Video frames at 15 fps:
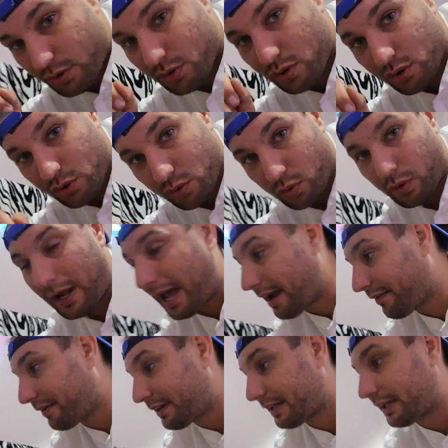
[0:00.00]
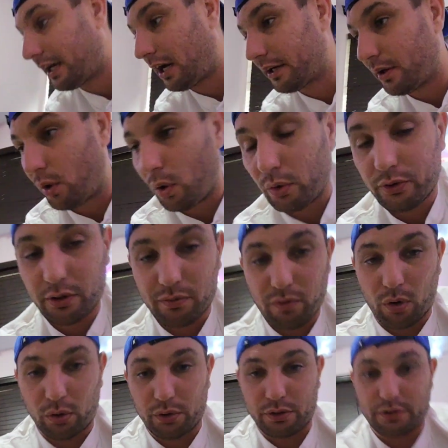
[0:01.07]
screw everything on, all the
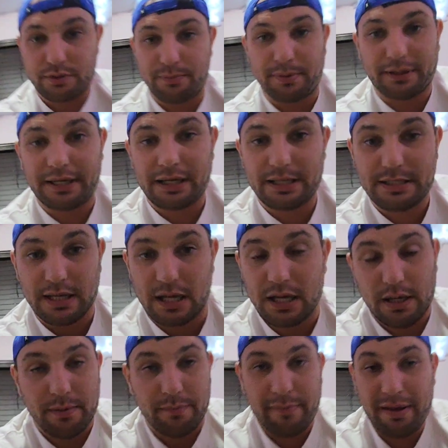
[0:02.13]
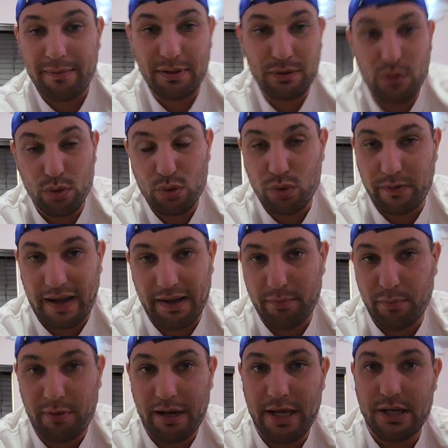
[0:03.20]
rollers, because maybe due to
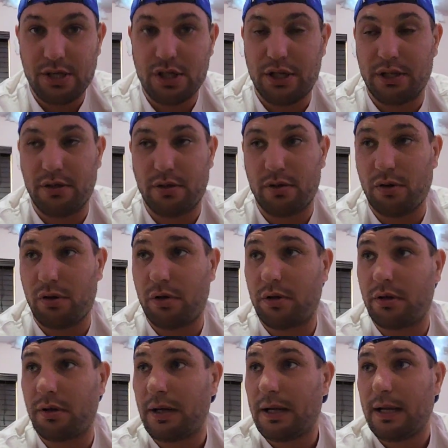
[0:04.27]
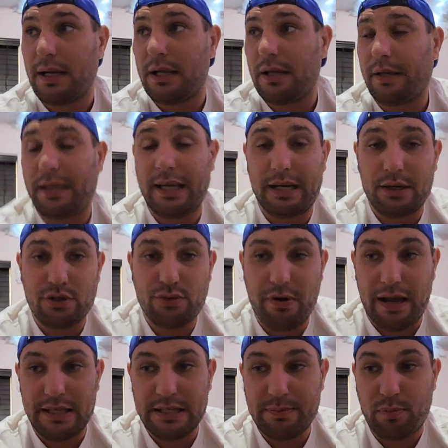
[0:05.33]
vibration or getting
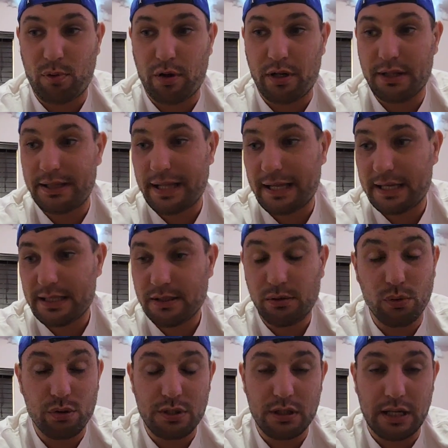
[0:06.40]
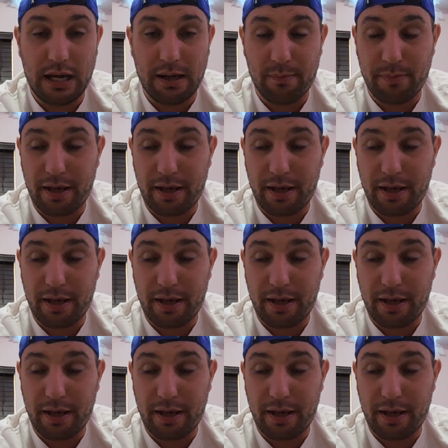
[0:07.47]
transported, things loosen up,